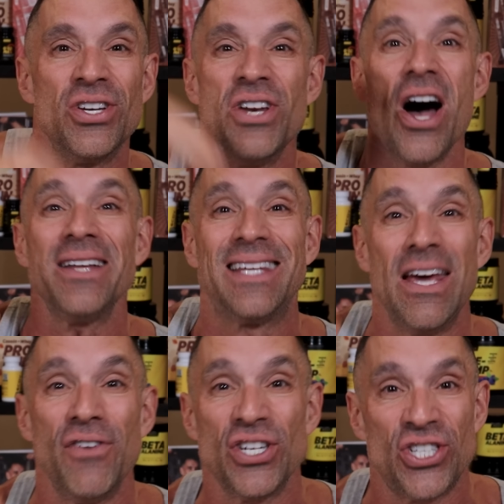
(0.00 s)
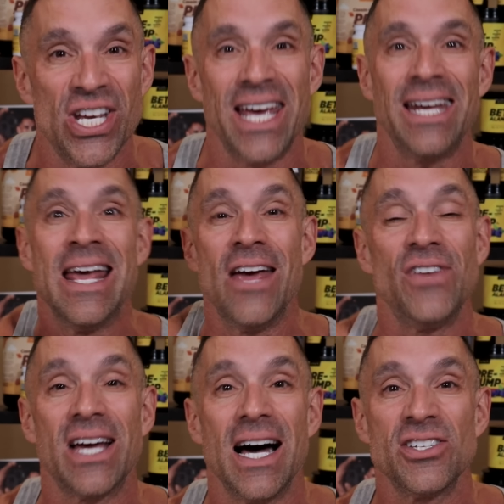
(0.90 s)
to not give a shit if
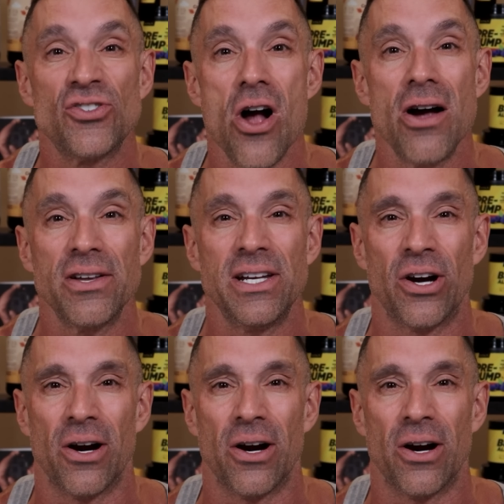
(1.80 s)
the guy's stronger than